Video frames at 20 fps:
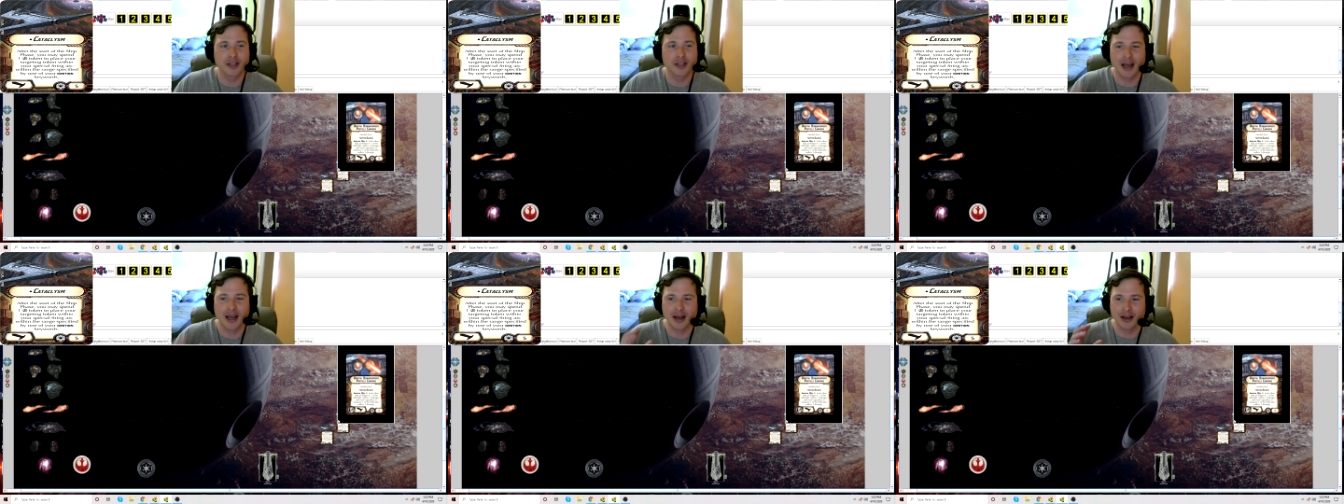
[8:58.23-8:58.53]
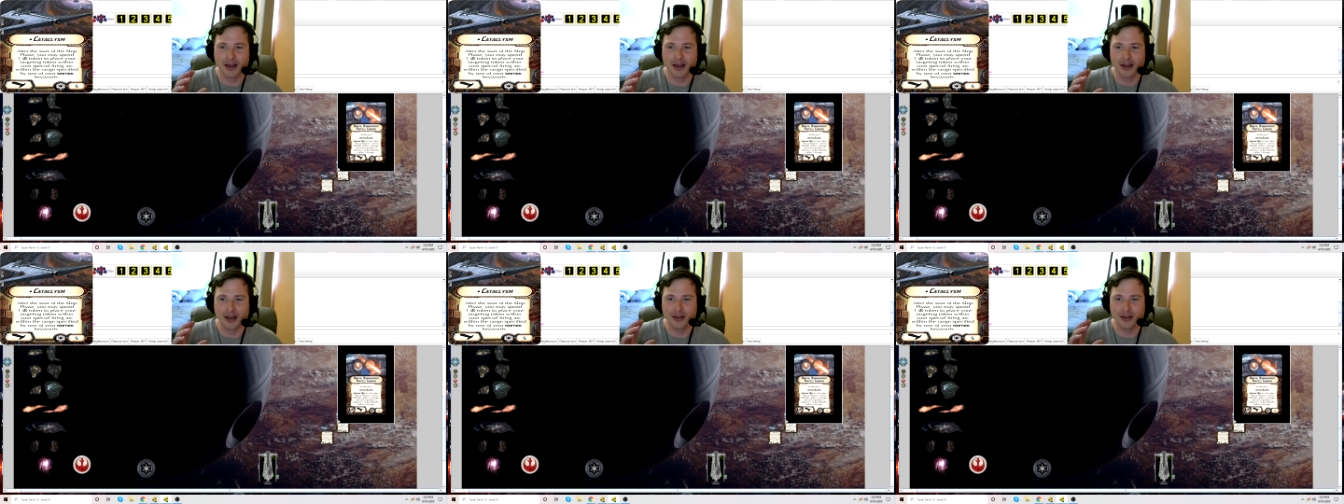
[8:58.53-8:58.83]
I
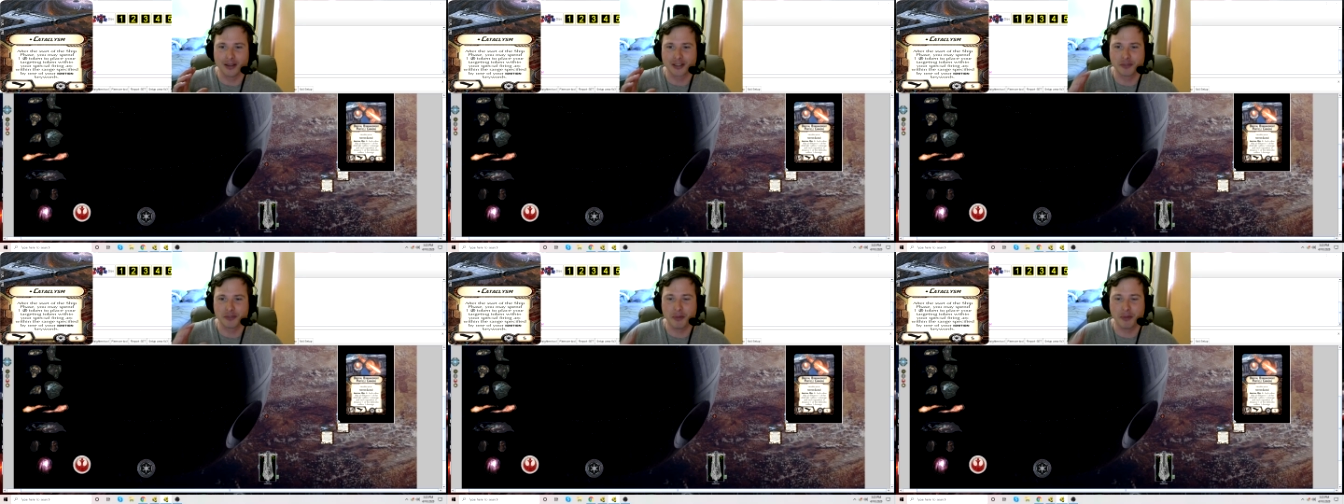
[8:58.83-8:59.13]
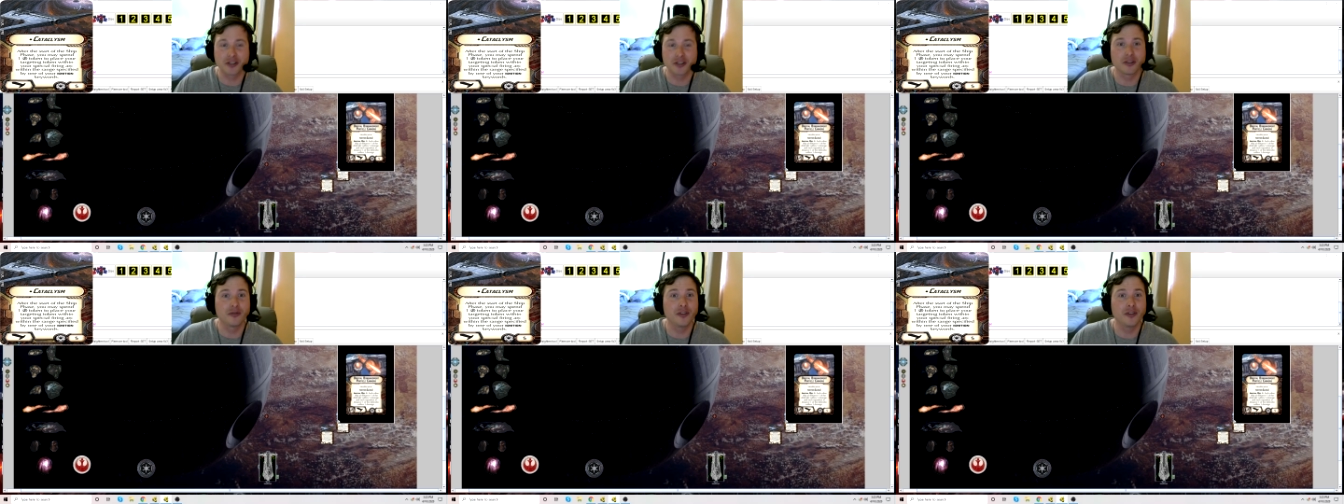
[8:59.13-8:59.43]
got a, a
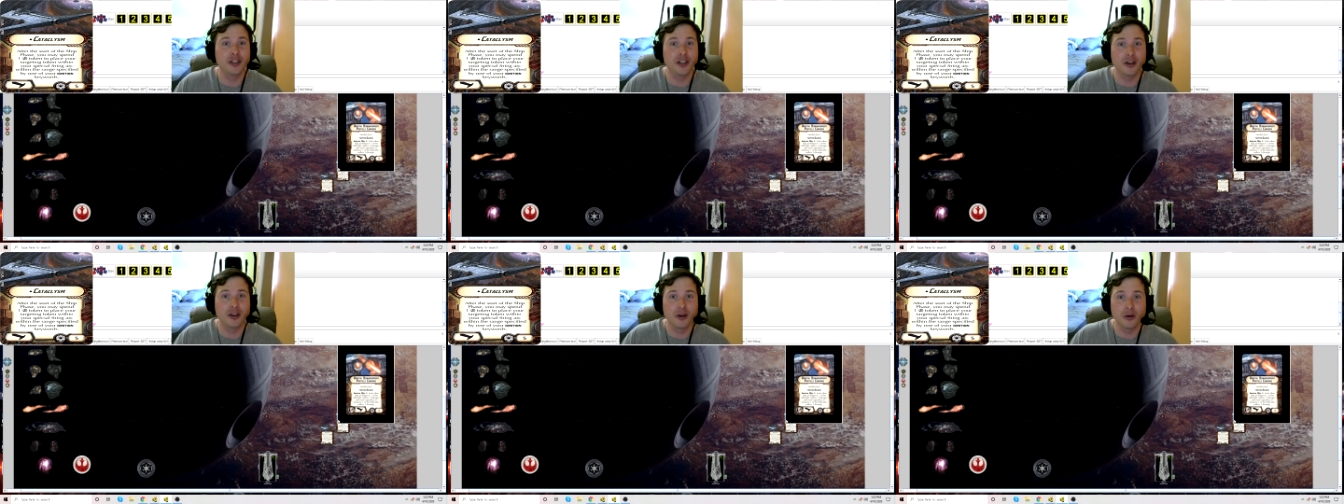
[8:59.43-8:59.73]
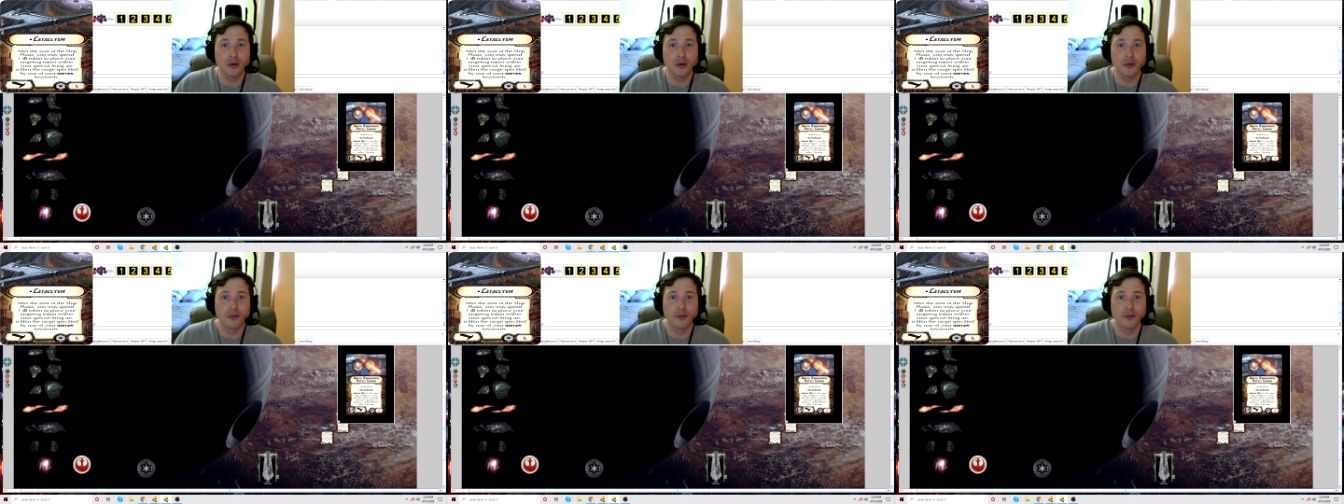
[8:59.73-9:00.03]
special
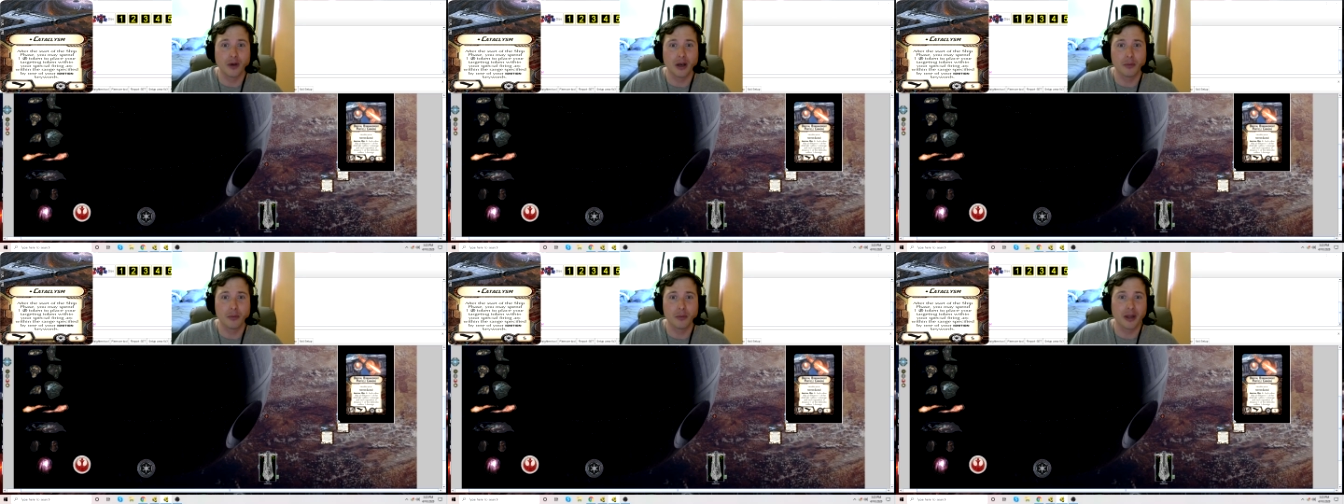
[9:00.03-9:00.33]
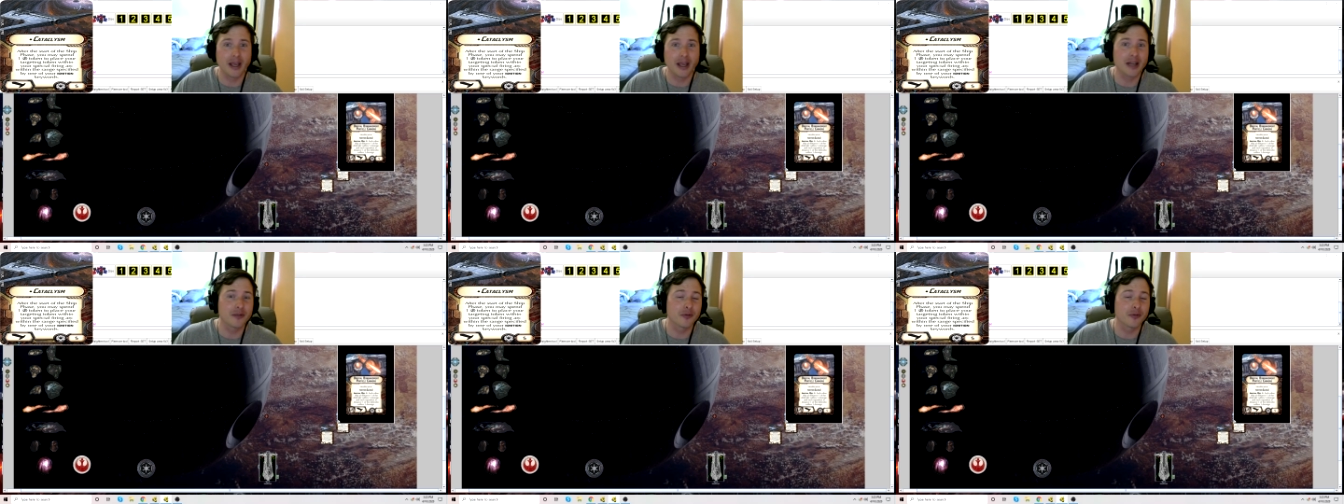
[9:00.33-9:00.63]
video uh,
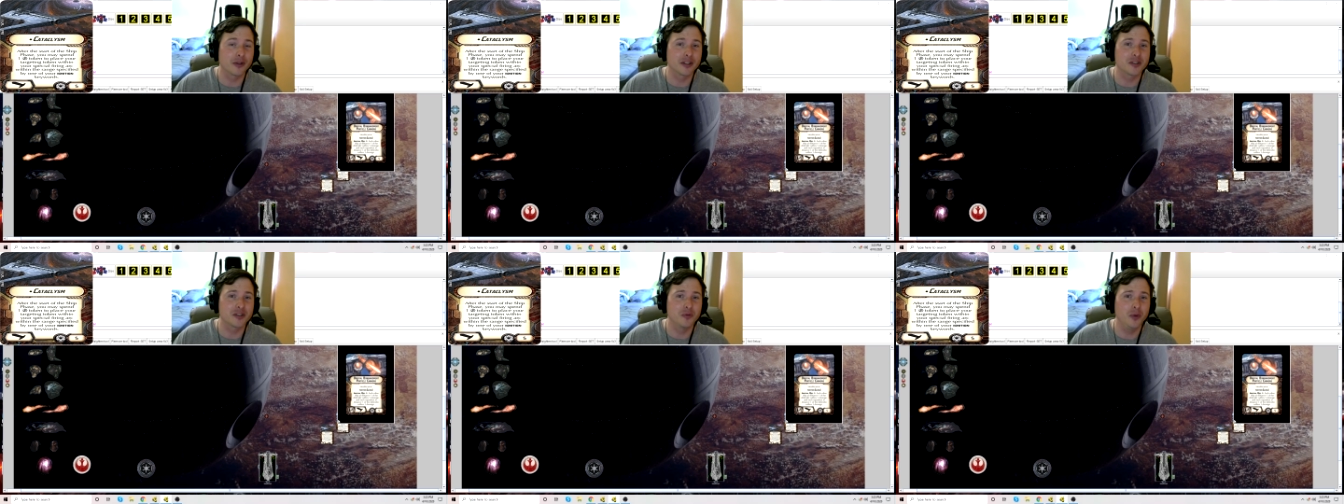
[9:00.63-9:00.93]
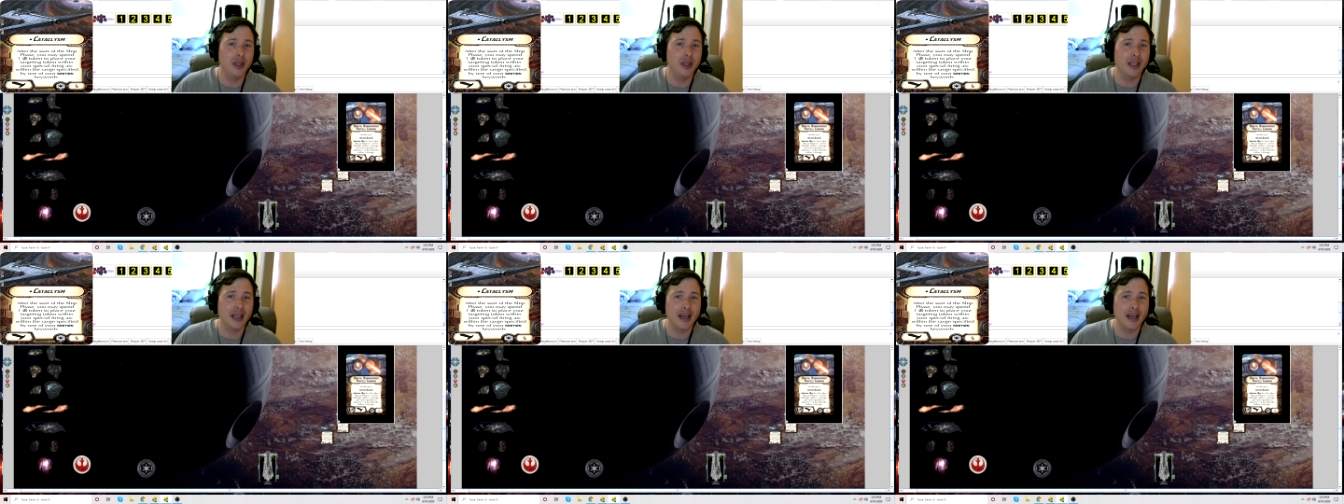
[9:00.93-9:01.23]
planned for this
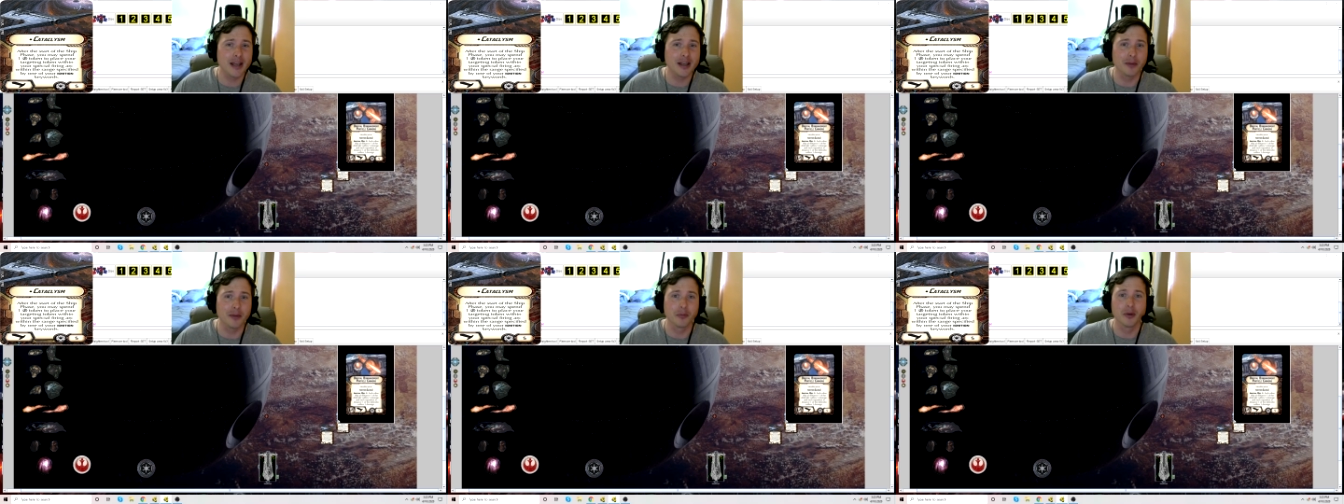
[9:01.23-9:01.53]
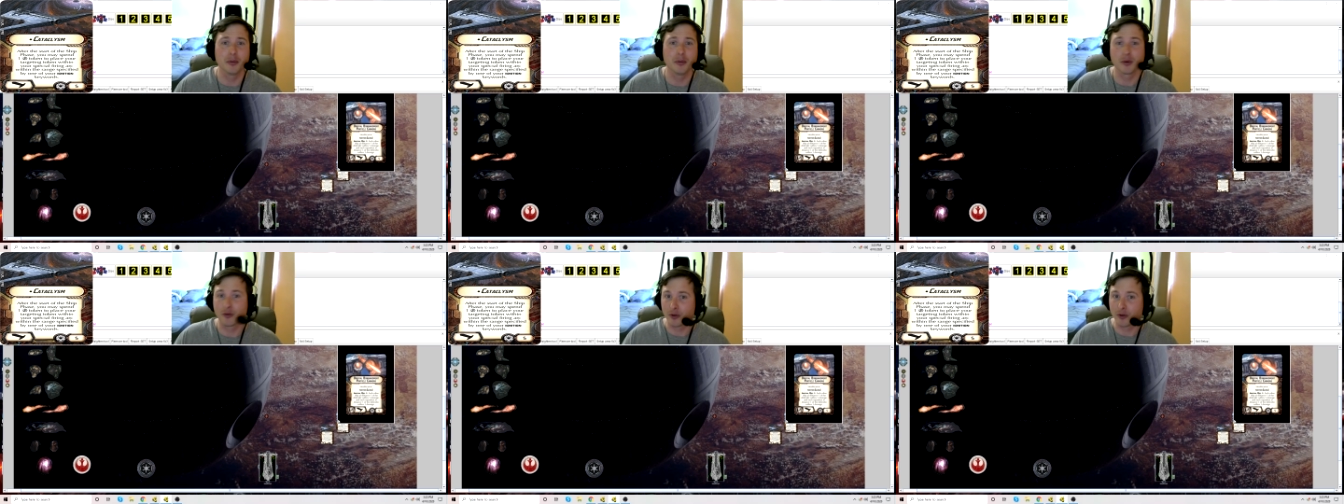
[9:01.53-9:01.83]
weekend. I'm going to be